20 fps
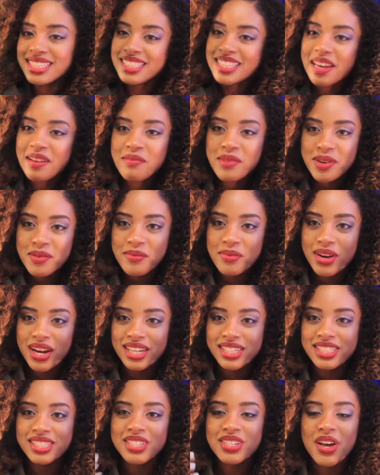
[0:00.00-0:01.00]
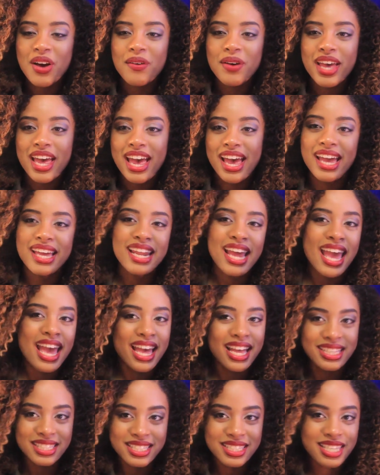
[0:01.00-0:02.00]
Denman brush to go ahead
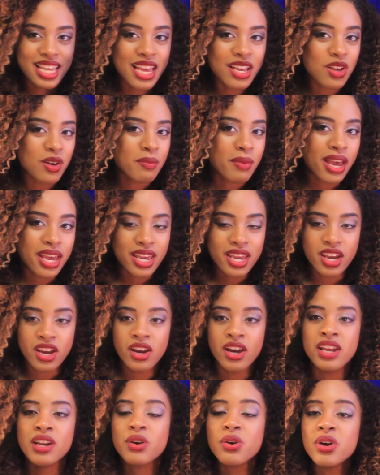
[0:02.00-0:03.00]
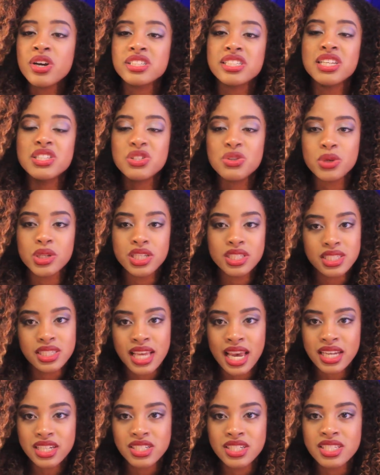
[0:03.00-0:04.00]
and detangle my hair. And of course I do it in
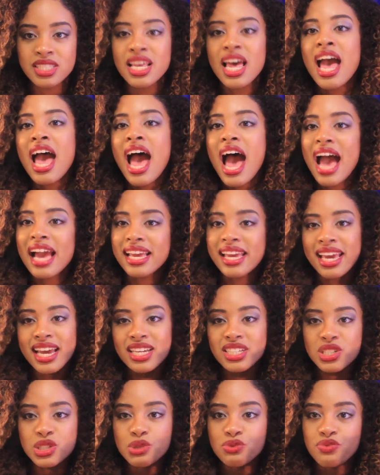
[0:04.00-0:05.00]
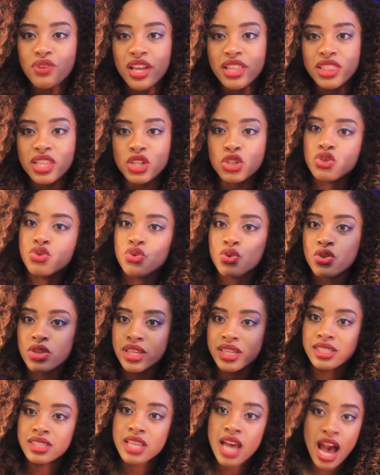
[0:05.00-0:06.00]
sections. I can't just run this through
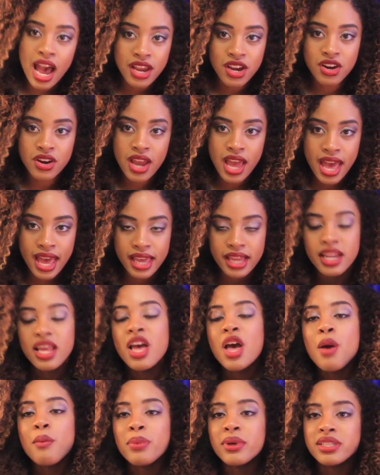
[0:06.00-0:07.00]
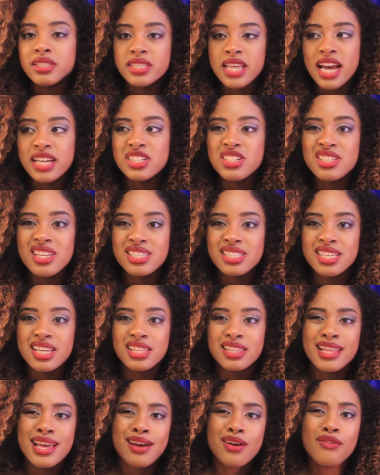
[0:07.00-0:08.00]
the entire head, but sections as
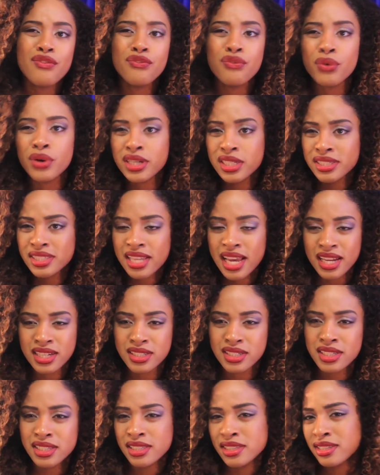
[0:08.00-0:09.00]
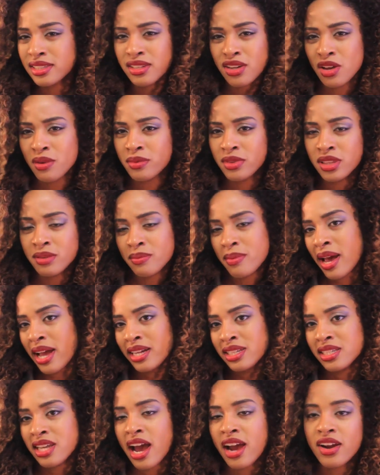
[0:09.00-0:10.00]
in like four sections on
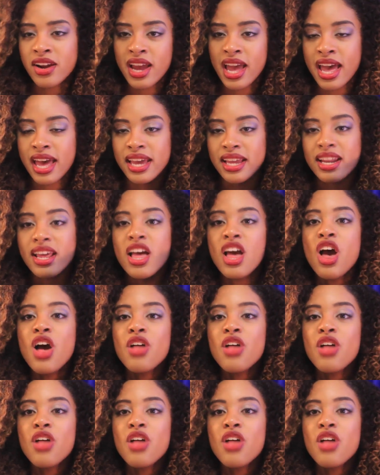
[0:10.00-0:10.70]
my entire head.